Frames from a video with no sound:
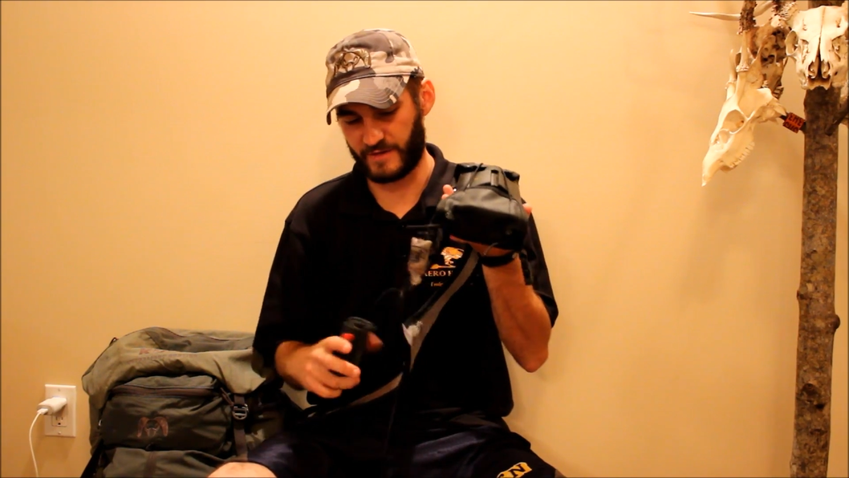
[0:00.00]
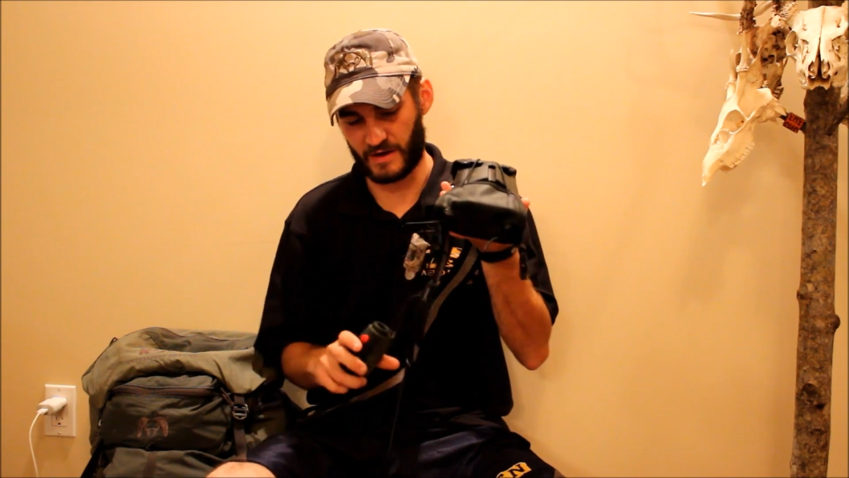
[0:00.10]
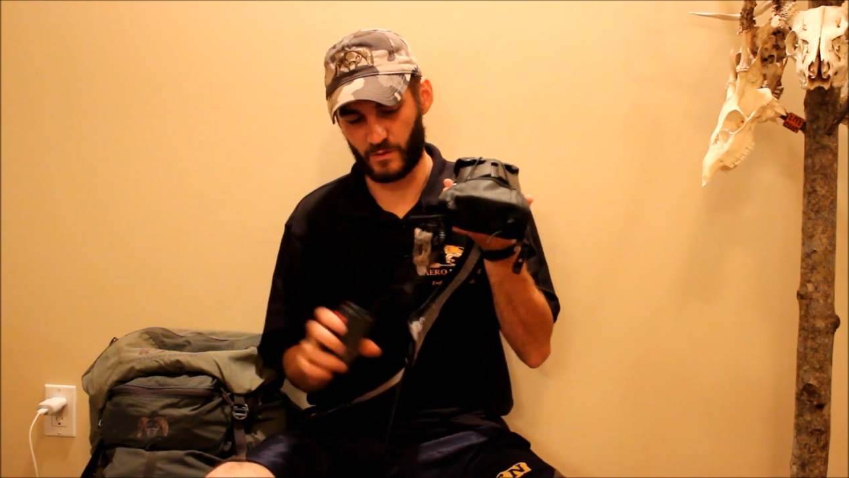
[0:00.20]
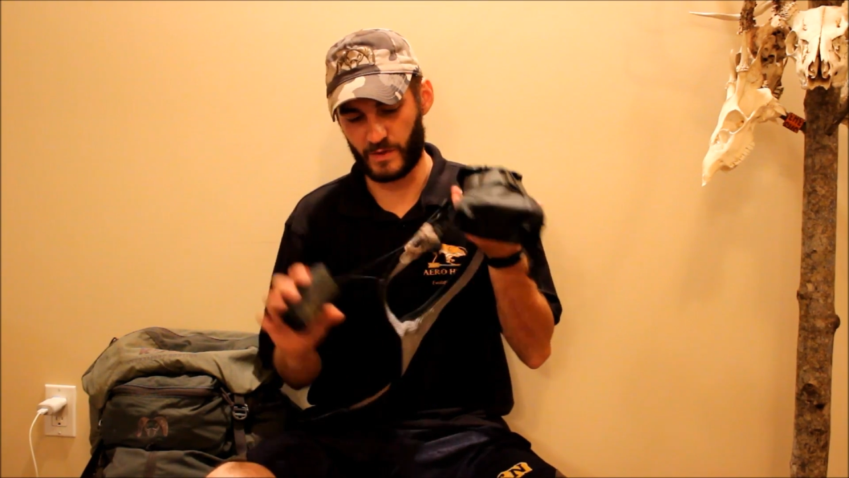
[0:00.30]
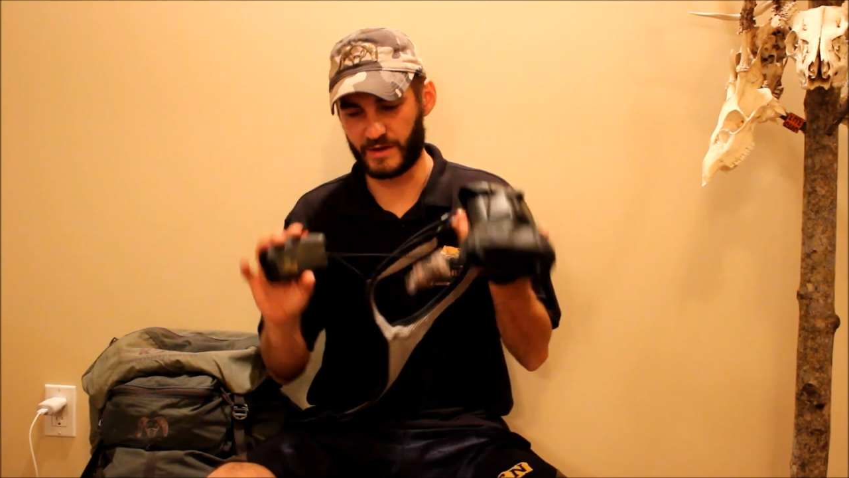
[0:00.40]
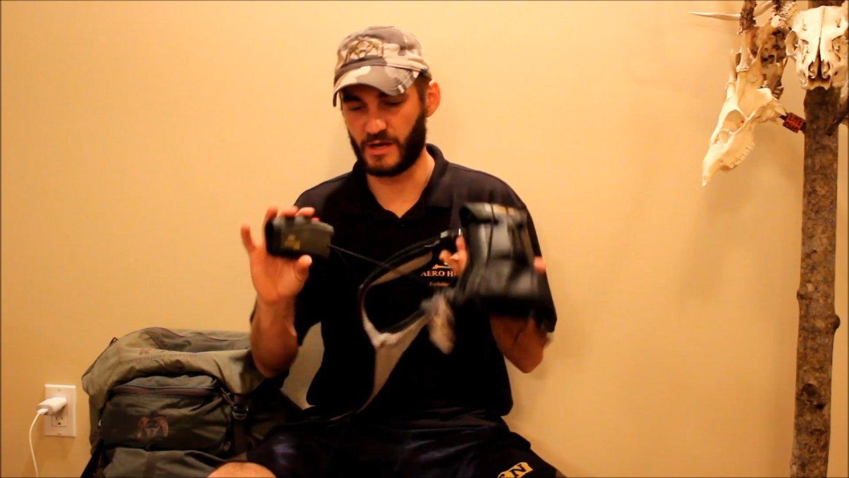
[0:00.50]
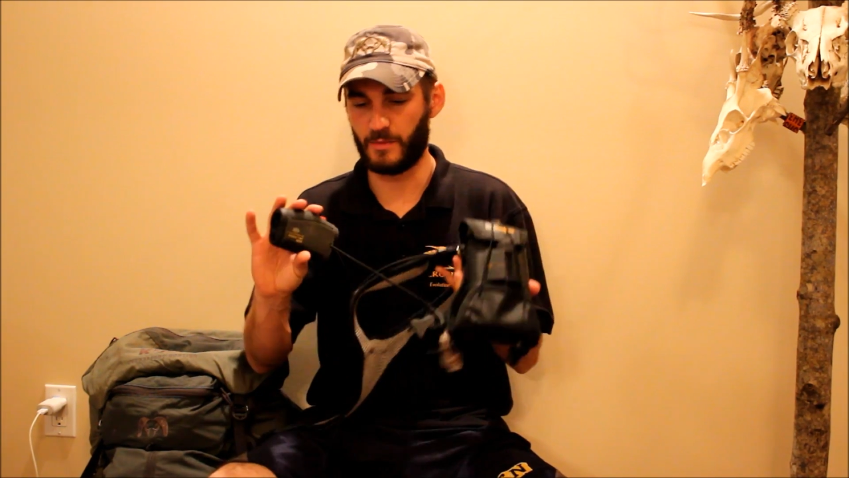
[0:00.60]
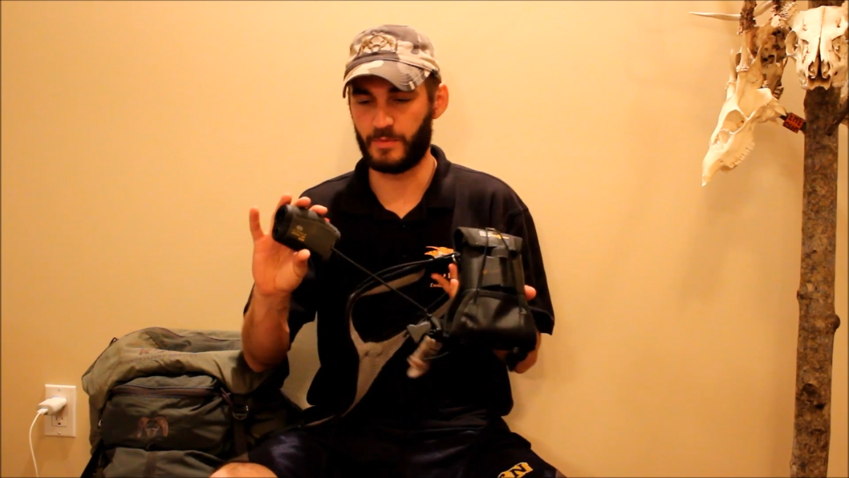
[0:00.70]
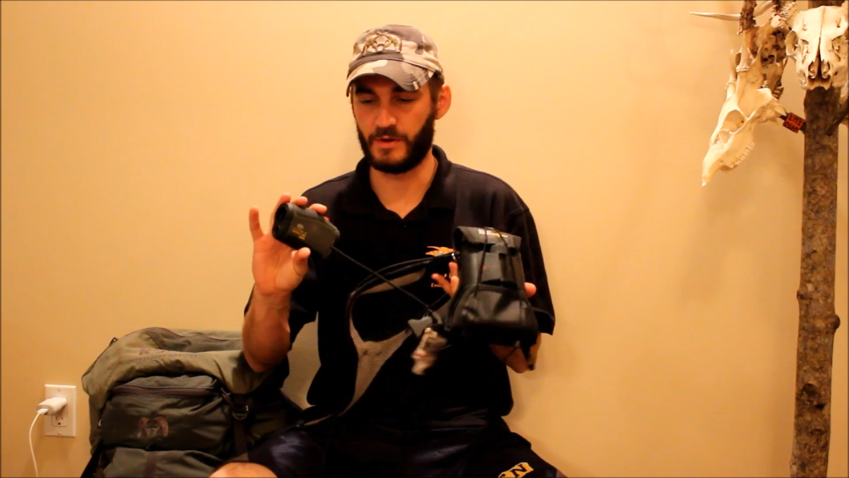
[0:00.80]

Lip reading: kind of rigged up